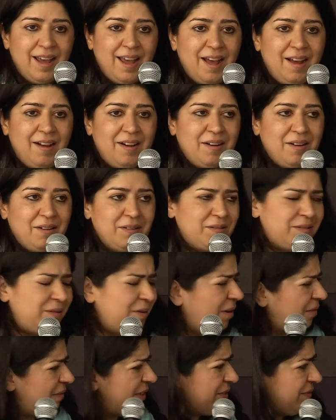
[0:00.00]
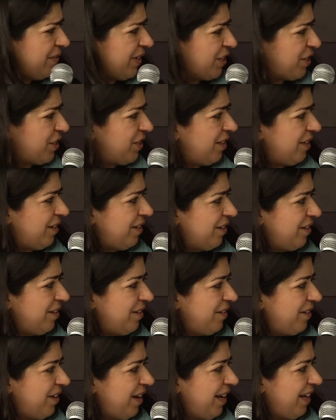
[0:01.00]
Oh, always fictional,
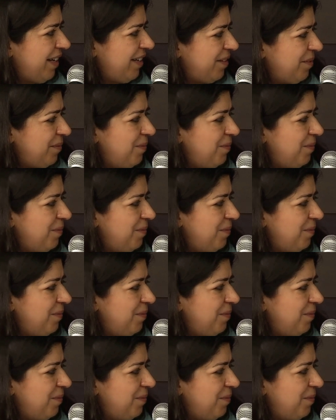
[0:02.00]
right?